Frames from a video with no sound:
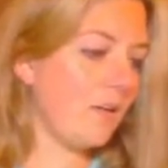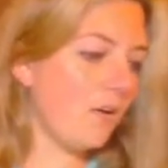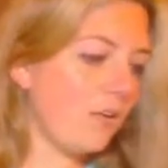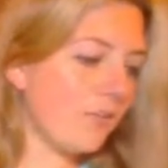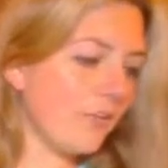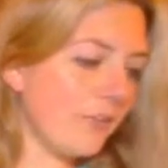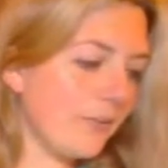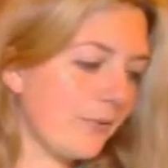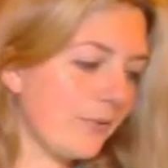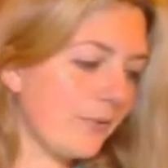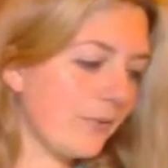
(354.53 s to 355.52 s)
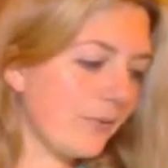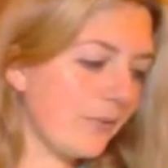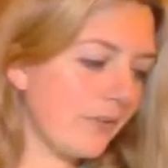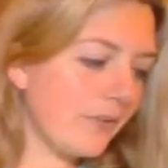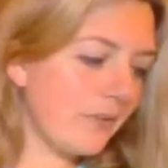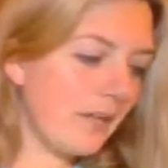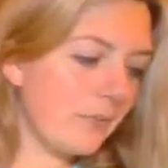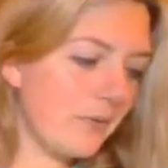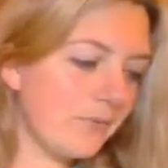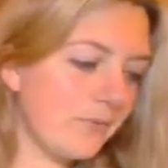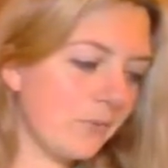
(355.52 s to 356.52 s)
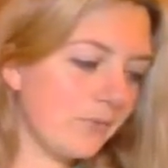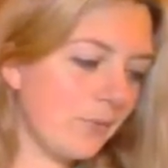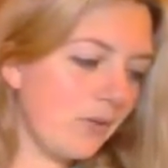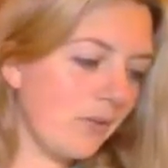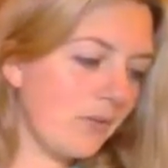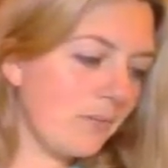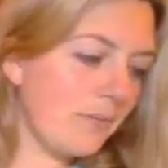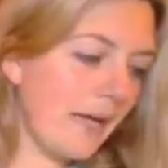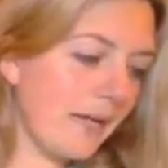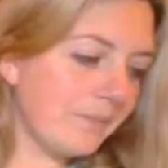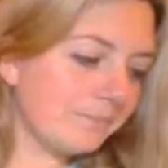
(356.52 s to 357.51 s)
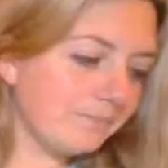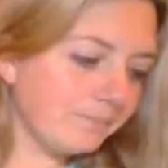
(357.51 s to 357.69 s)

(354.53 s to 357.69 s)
Also, I wrote, don't dwell on the bad.